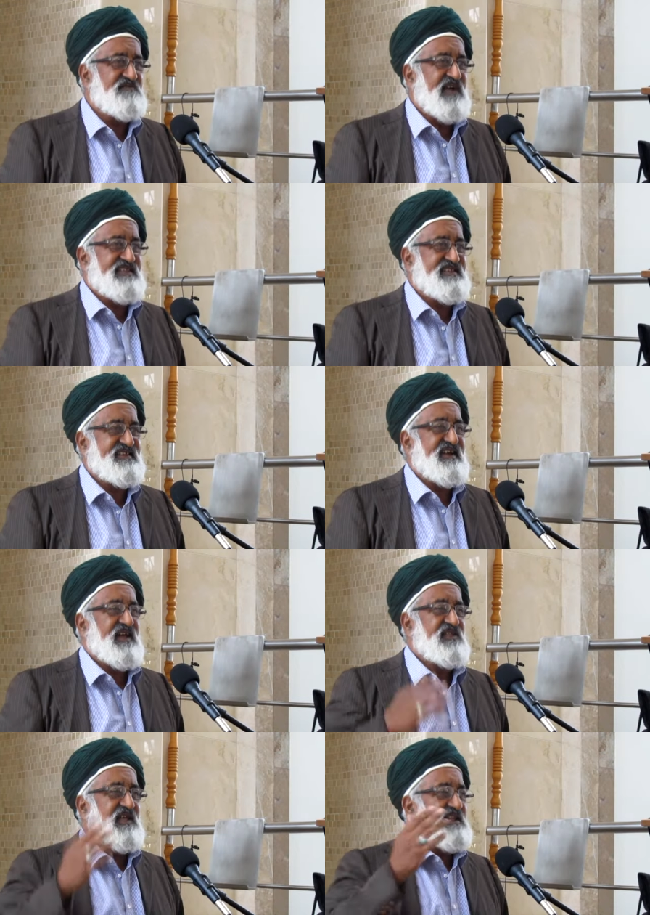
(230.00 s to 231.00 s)
But
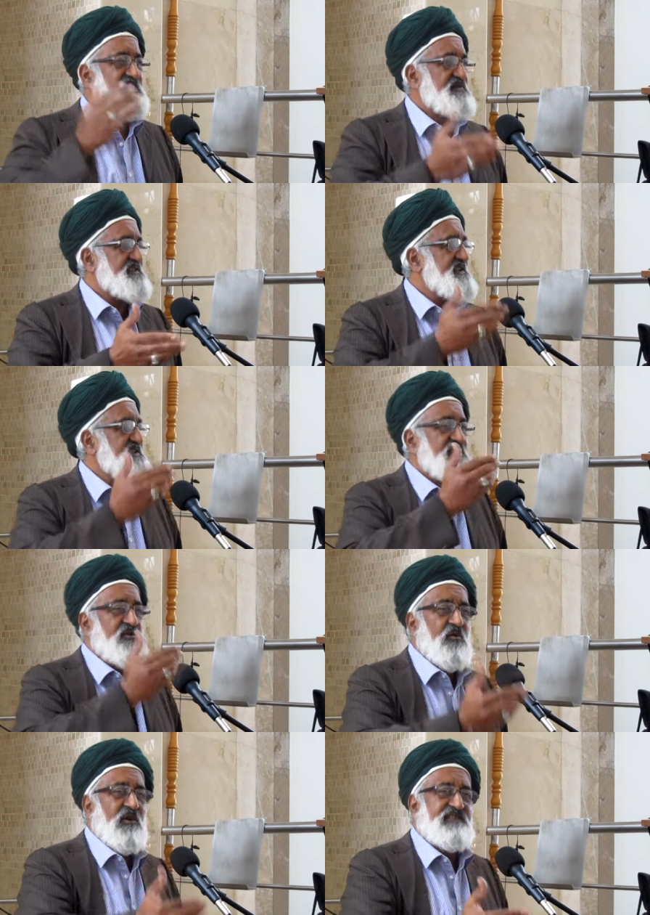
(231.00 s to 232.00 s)
Allah gives certain
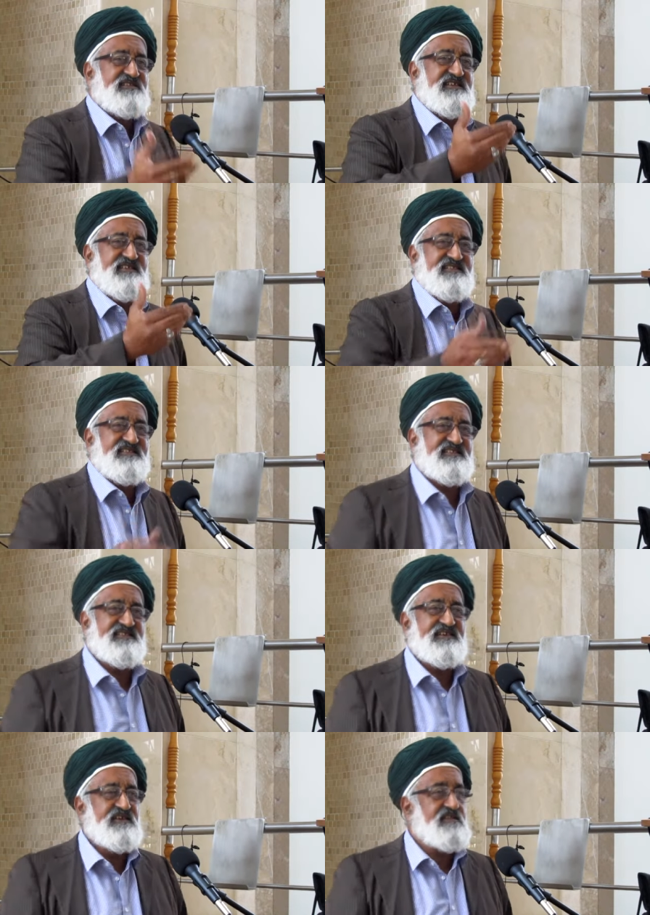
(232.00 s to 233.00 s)
qualities,
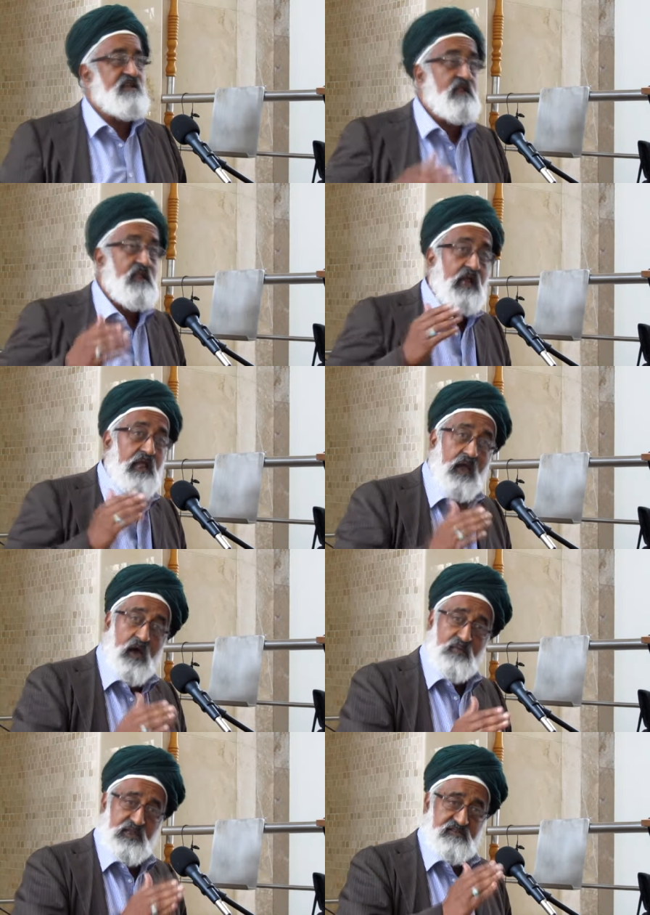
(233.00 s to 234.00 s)
certain
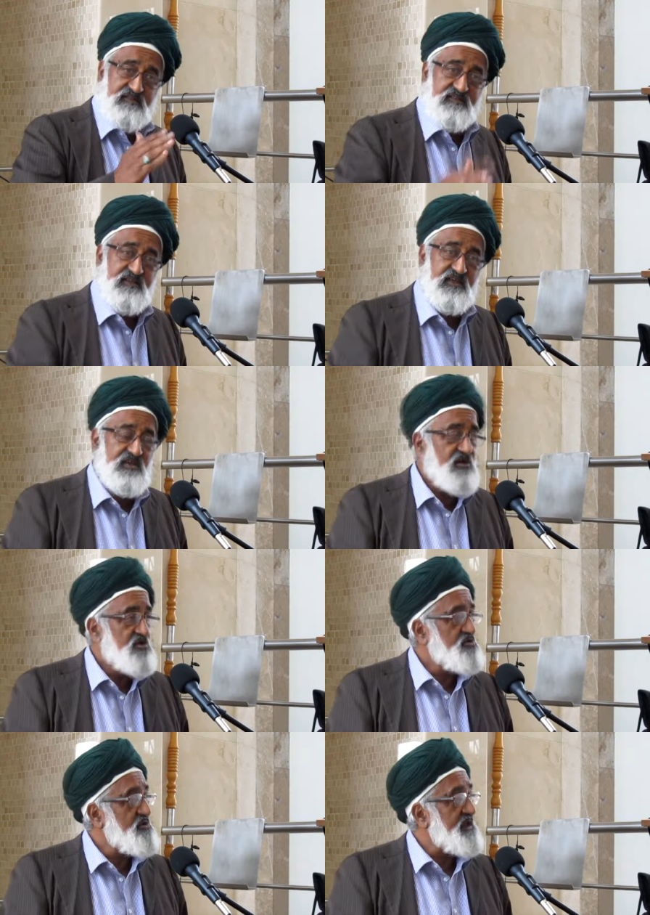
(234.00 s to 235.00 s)
karamats to